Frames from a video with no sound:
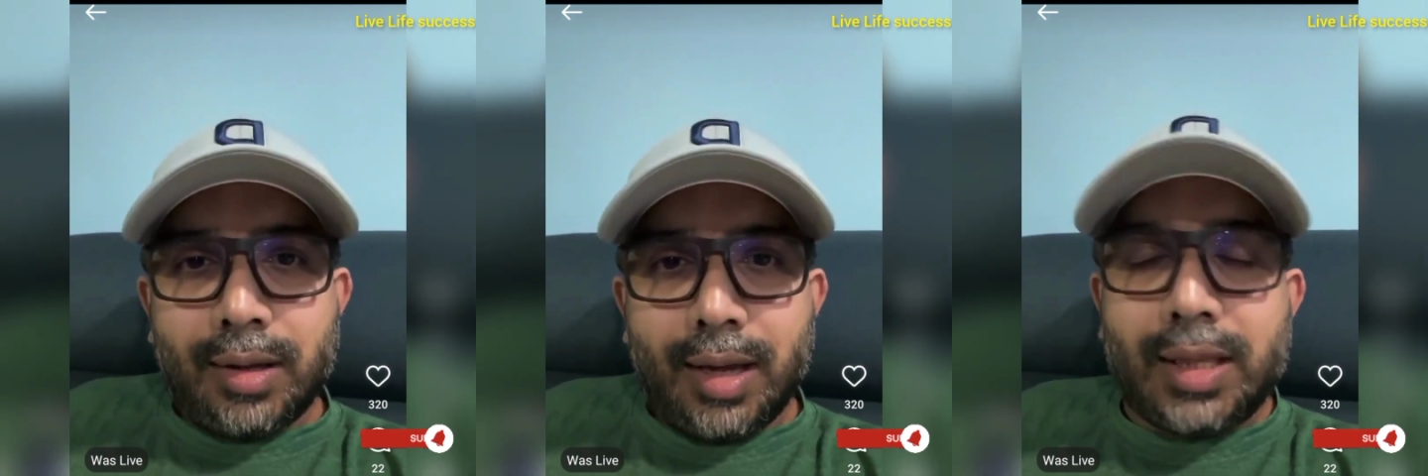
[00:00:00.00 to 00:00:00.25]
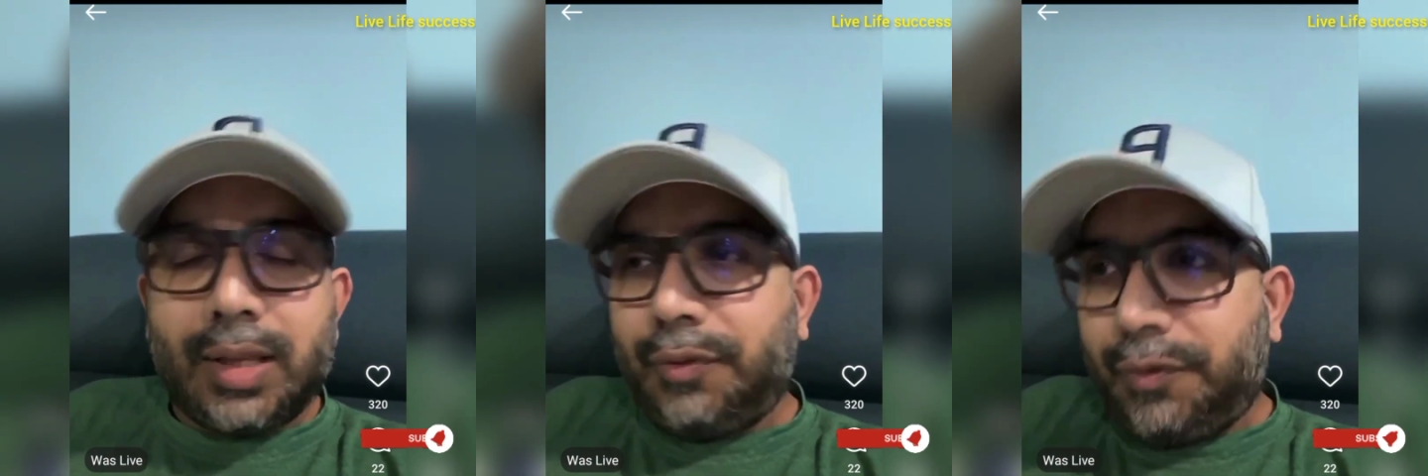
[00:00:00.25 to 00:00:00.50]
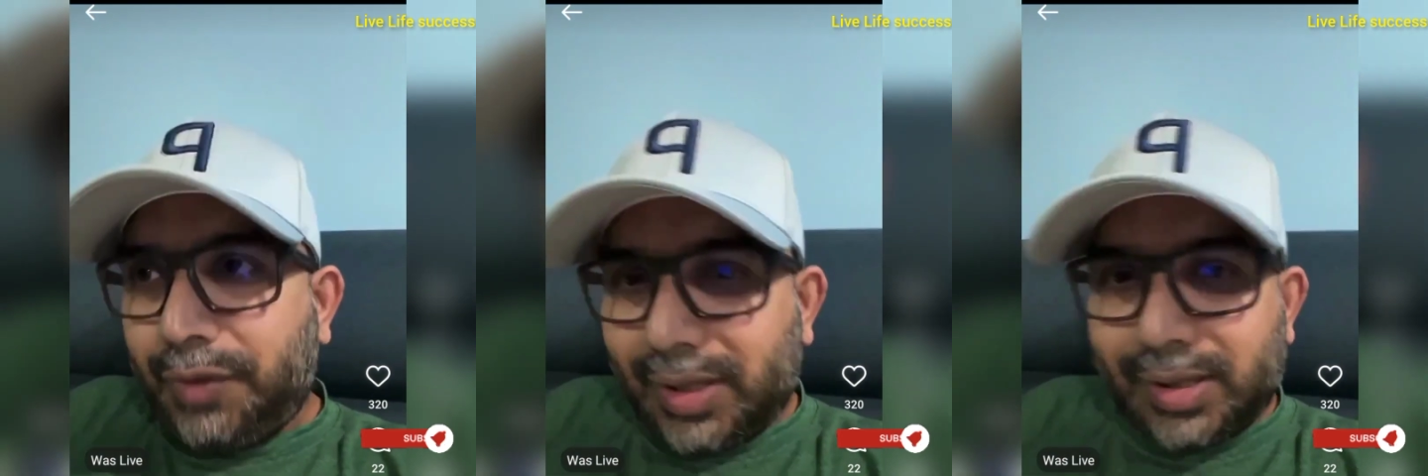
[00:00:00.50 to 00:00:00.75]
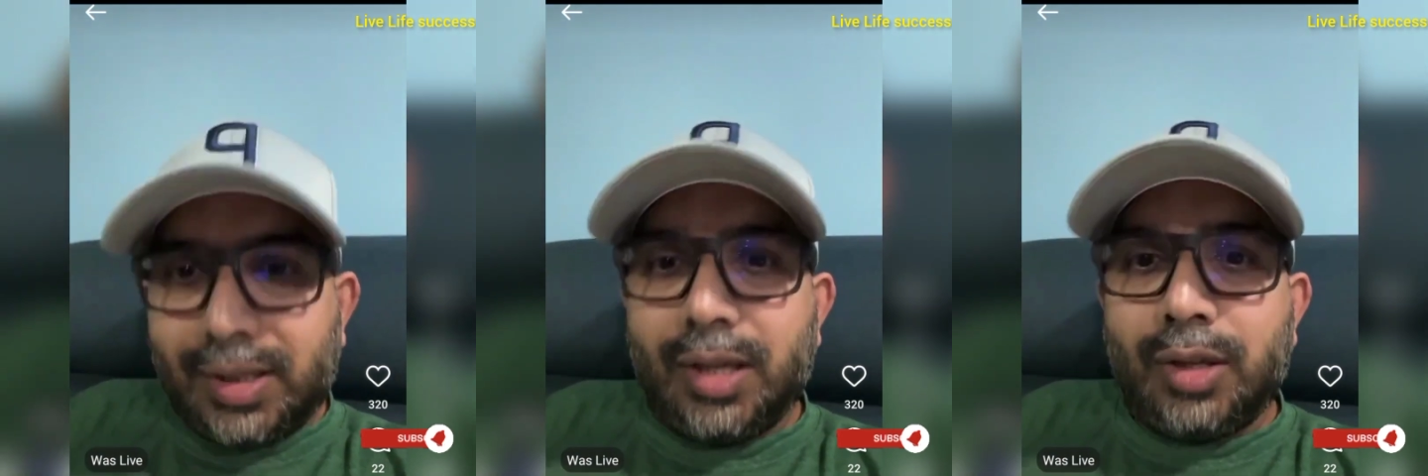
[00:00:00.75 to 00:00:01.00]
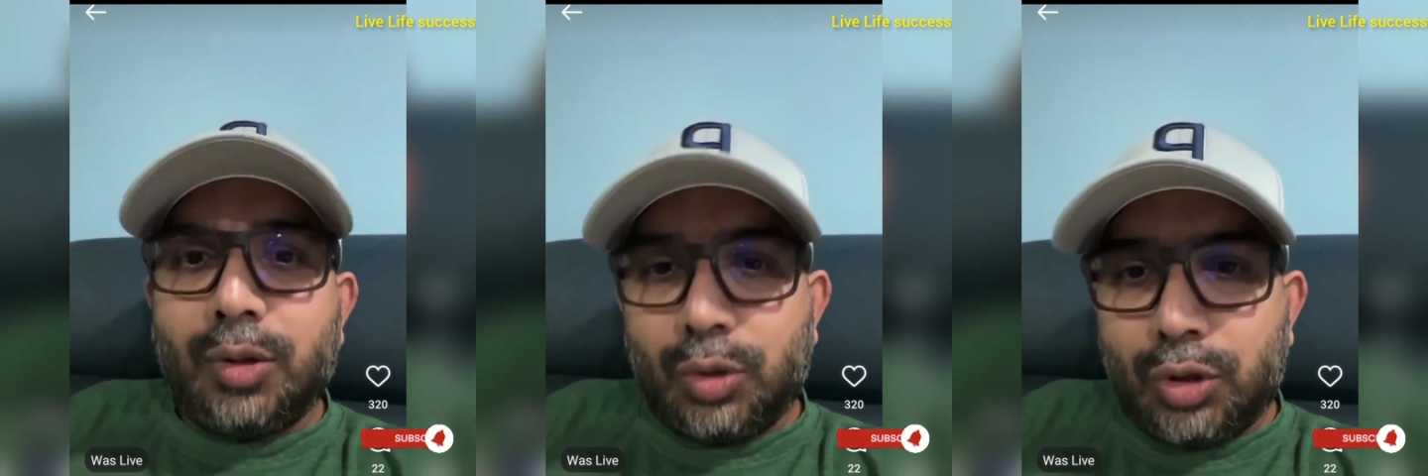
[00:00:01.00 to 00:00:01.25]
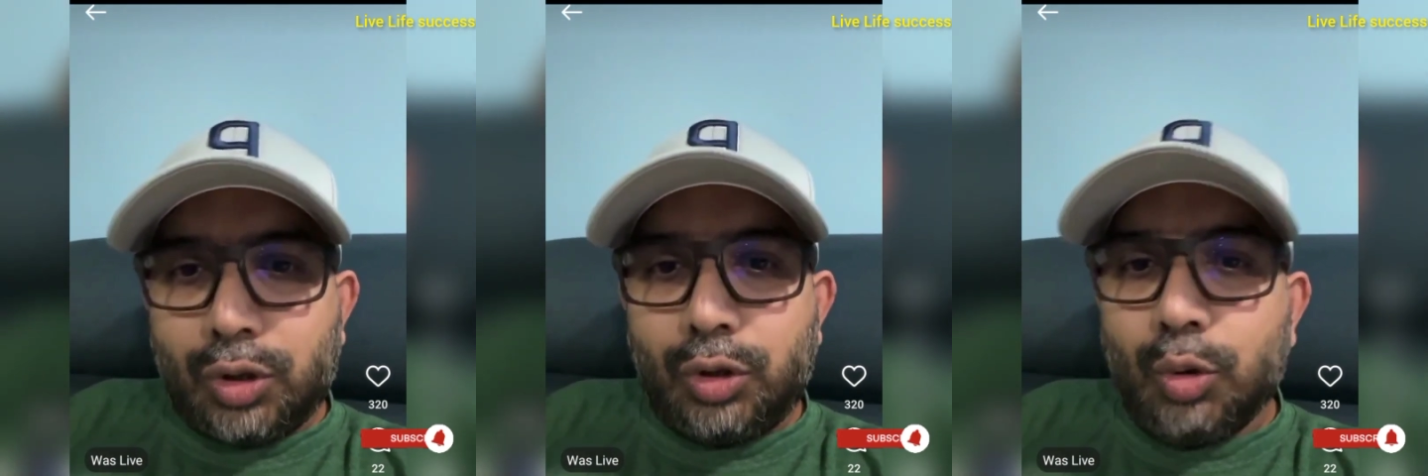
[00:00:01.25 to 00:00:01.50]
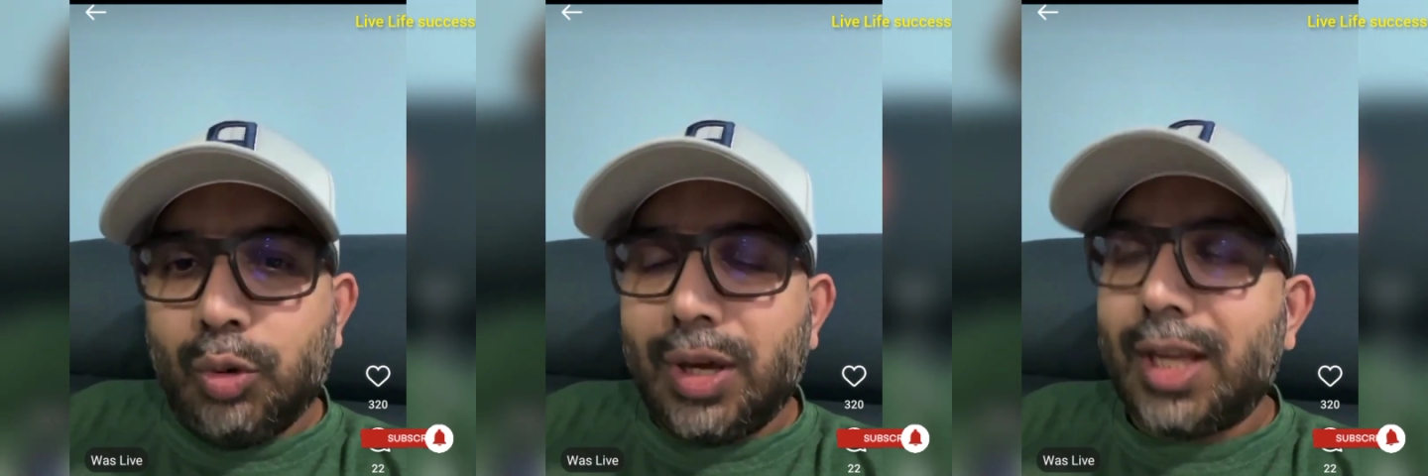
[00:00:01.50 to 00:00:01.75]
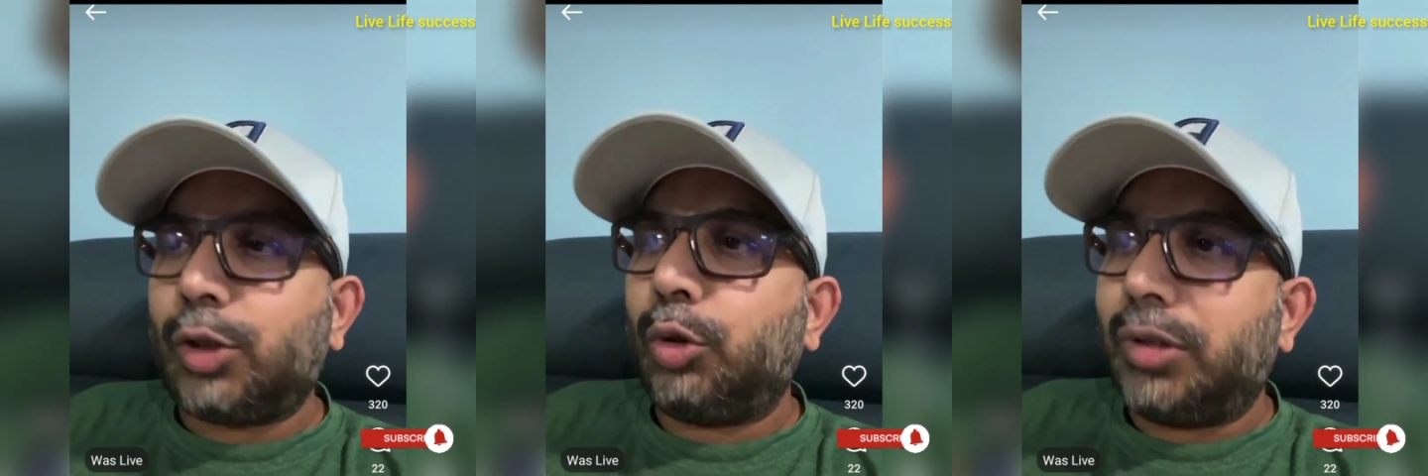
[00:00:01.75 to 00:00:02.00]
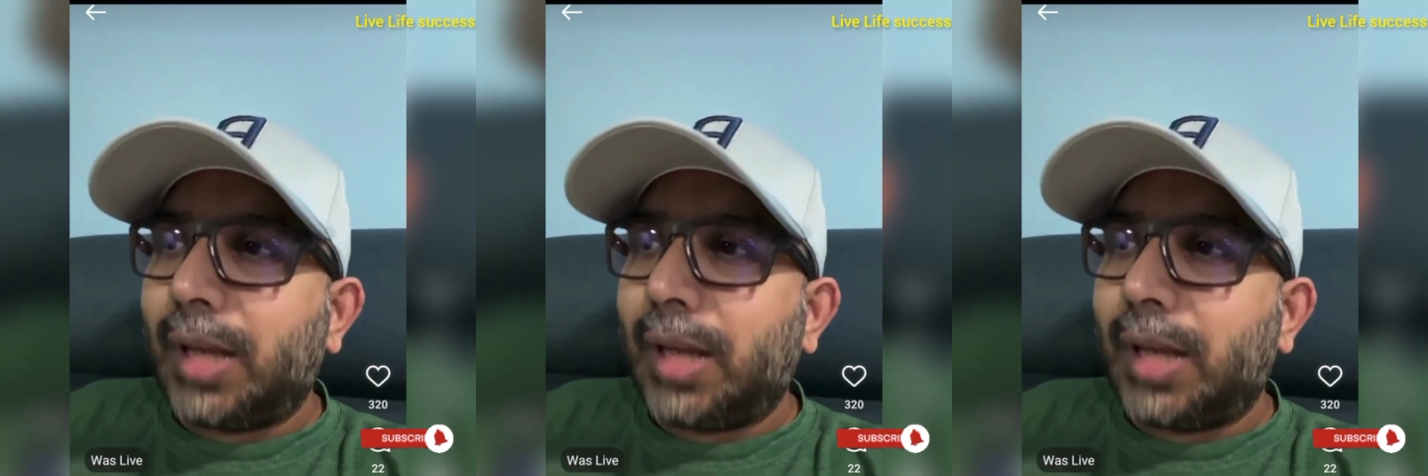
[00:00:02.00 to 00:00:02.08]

And the first thing you do is to